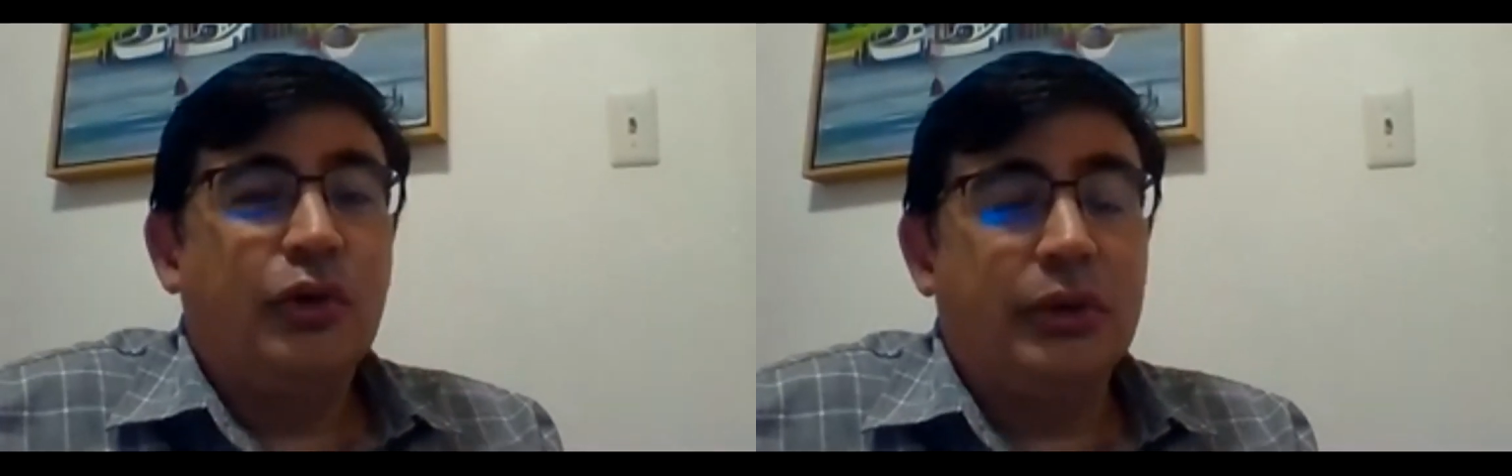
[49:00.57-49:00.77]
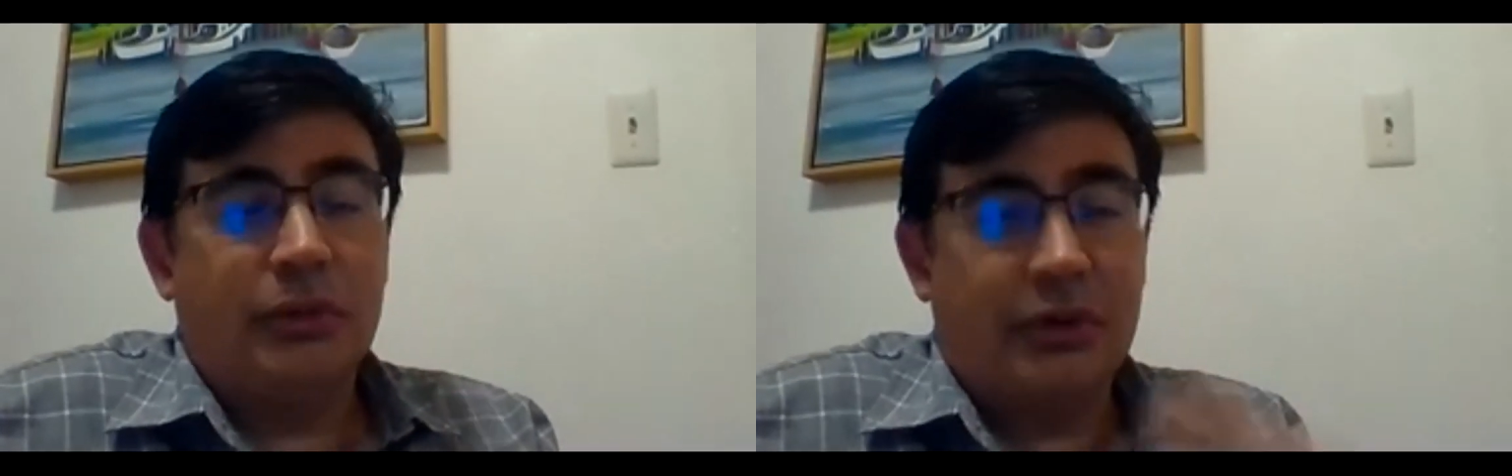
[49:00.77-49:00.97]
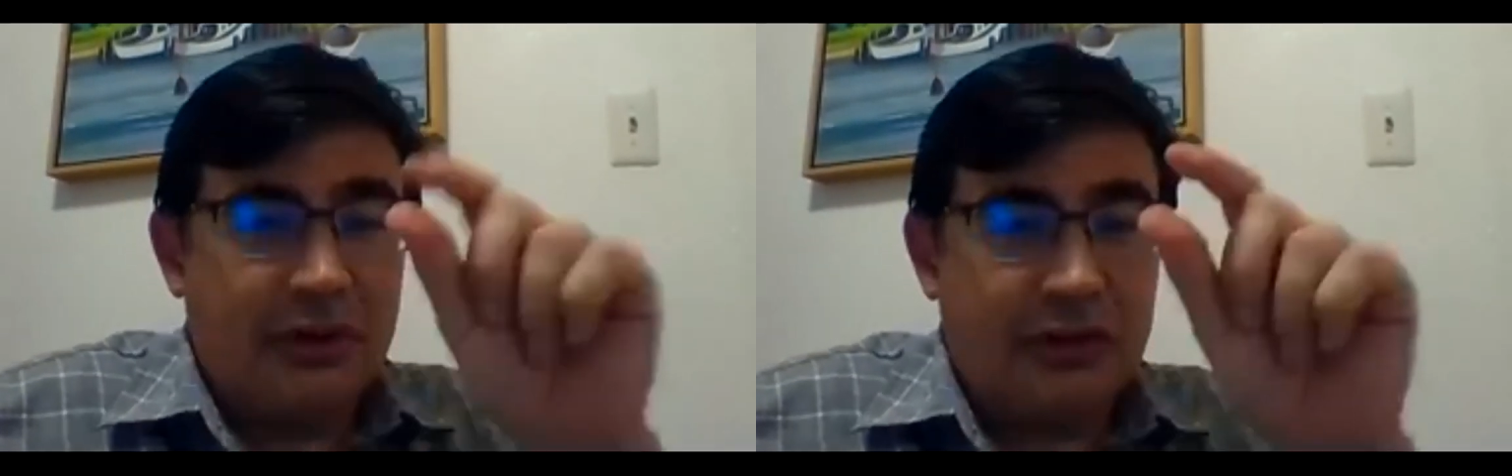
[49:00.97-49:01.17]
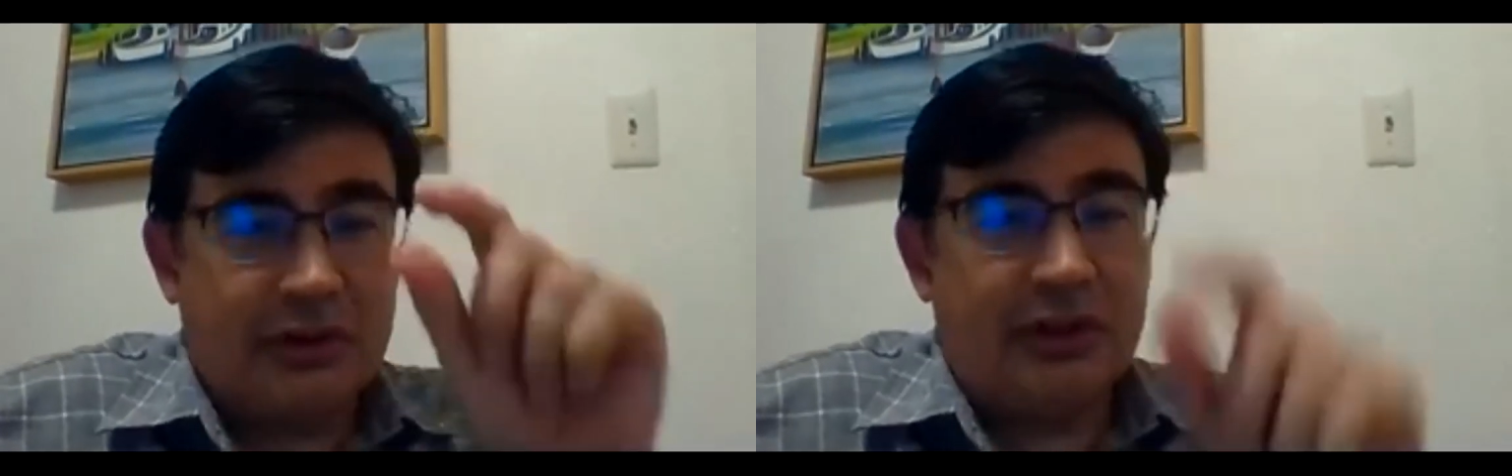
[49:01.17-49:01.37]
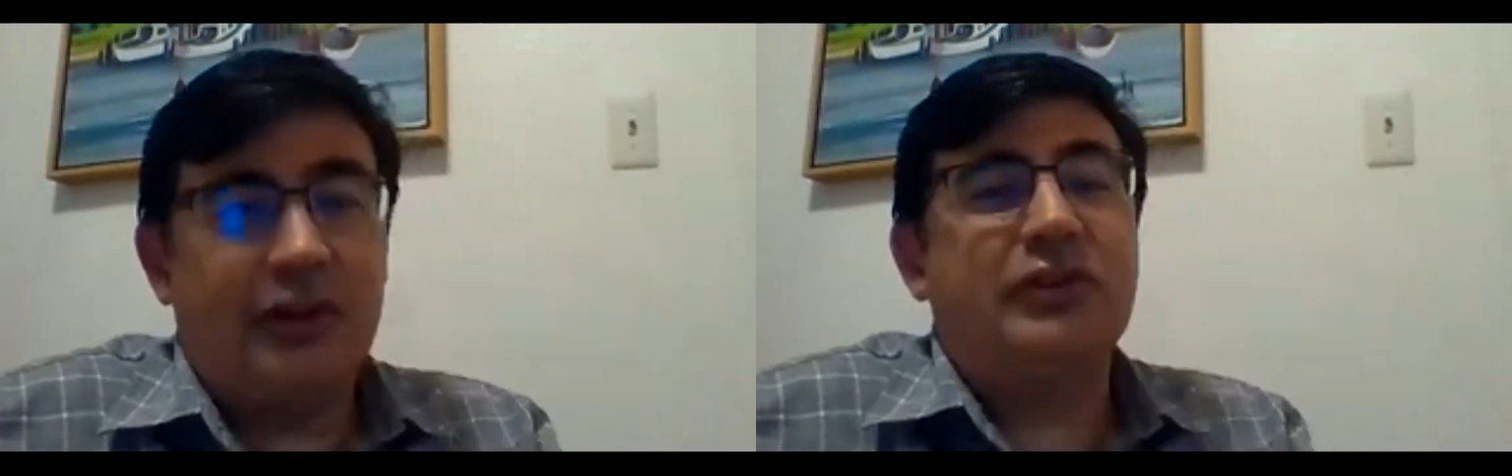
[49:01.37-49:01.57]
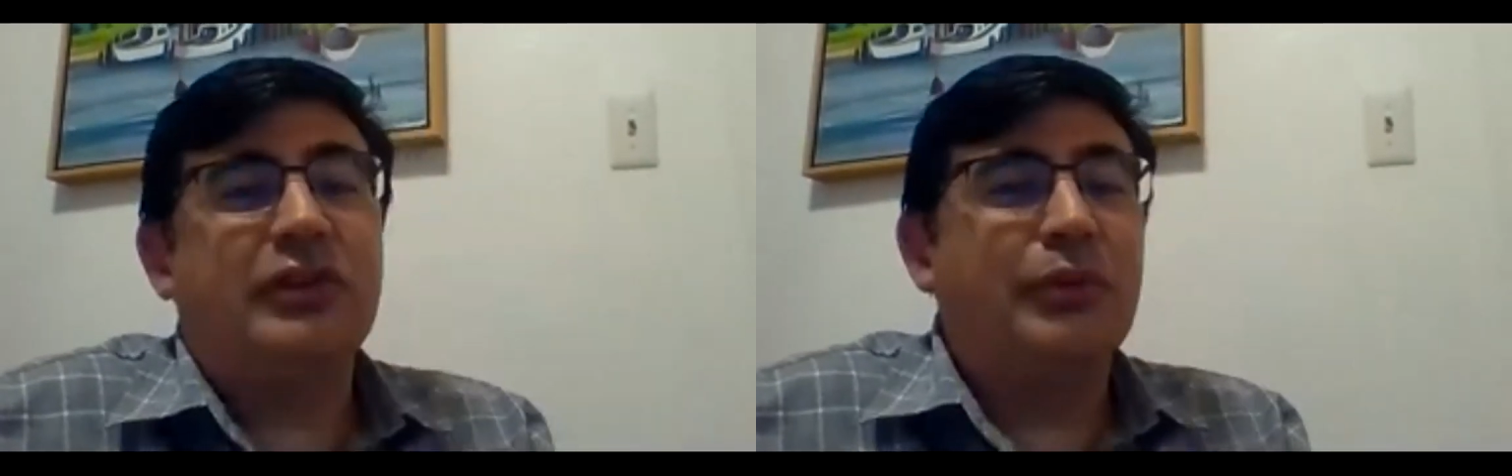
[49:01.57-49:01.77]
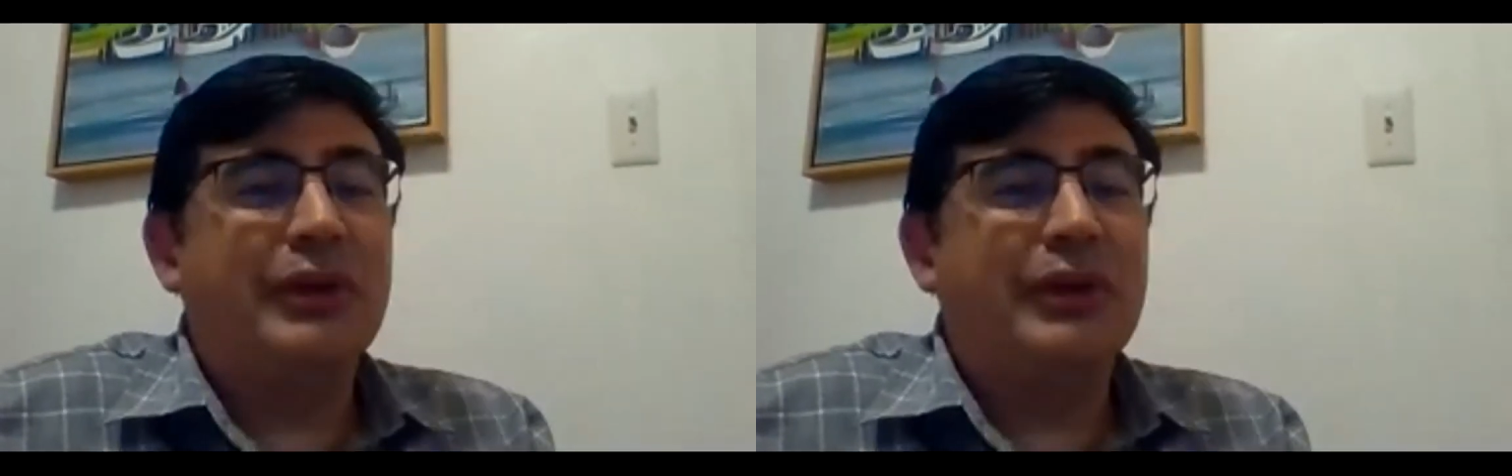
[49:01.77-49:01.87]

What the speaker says: We were this close to